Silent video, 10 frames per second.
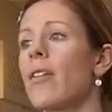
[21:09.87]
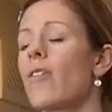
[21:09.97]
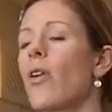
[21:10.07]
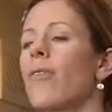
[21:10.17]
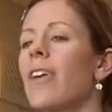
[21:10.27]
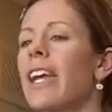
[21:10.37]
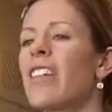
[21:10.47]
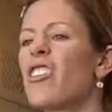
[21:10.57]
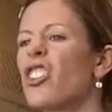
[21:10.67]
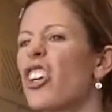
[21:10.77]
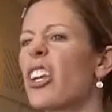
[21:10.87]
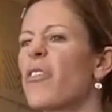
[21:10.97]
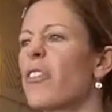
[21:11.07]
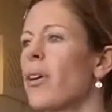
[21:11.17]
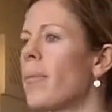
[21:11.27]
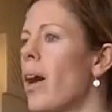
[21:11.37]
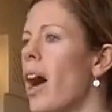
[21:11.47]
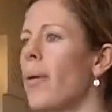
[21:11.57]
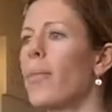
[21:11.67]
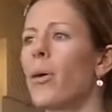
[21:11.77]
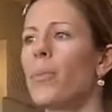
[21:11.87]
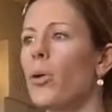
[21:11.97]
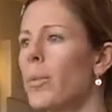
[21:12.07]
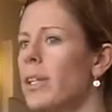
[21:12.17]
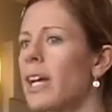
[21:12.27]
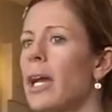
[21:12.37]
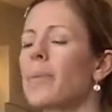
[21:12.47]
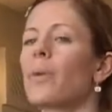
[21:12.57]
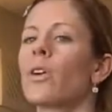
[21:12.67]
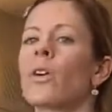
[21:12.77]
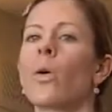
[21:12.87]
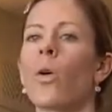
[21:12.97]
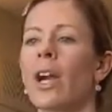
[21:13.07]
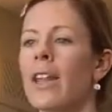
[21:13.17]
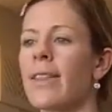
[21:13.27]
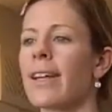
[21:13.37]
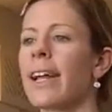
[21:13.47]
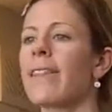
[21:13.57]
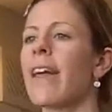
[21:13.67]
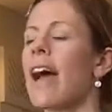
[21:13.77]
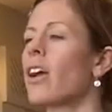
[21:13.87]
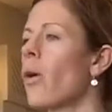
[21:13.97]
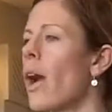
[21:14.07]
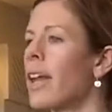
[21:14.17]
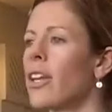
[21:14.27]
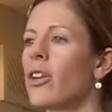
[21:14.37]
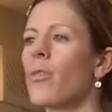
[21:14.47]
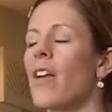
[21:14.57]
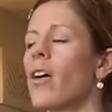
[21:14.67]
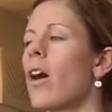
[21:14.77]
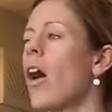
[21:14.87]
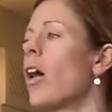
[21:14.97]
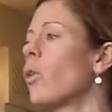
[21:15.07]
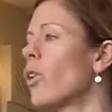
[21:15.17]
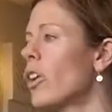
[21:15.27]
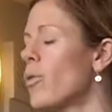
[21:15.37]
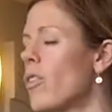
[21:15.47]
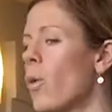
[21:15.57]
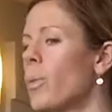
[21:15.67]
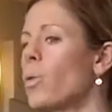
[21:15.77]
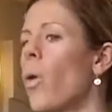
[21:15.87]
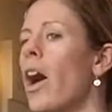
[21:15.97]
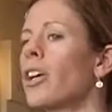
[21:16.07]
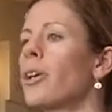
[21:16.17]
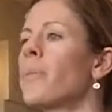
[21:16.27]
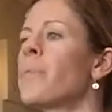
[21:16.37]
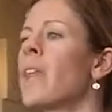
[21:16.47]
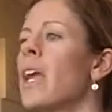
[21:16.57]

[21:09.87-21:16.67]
So if it gets dirty from a poopy diaper or anything like that, go ahead and use alcohol or use soap and water.